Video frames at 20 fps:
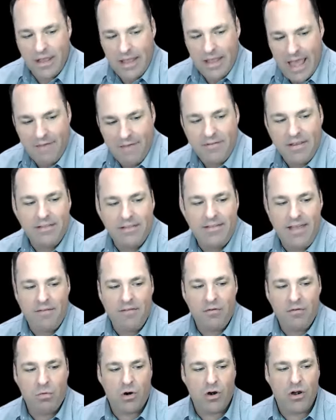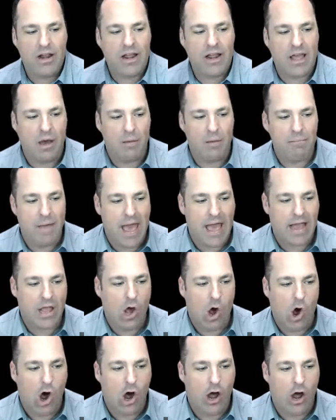having David Werden come back
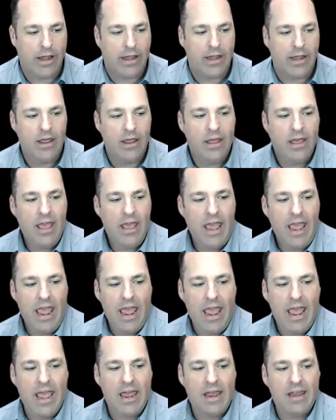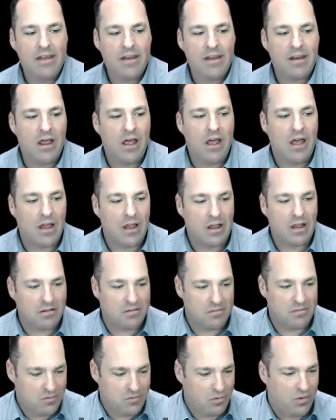on and
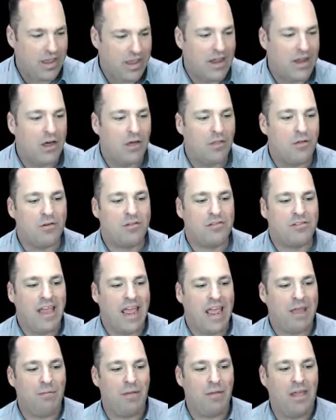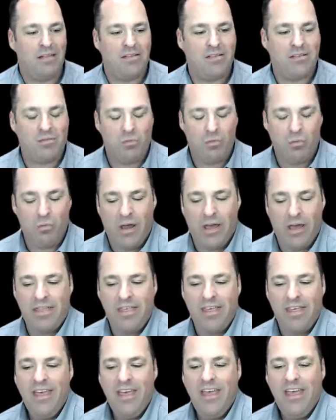doing another segment
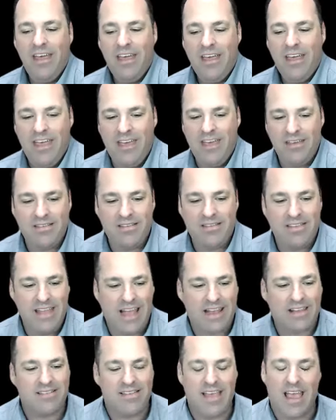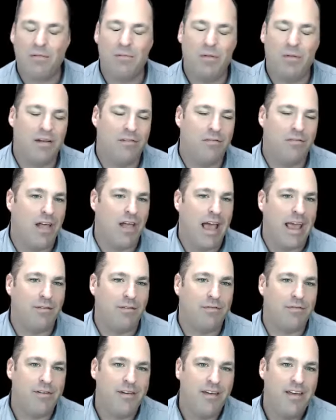with his next segment of
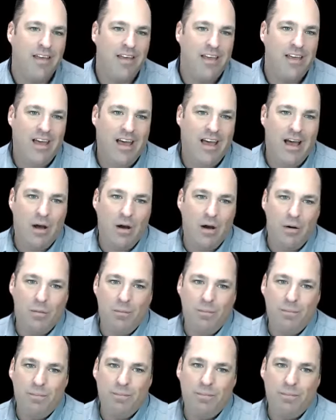life. Um,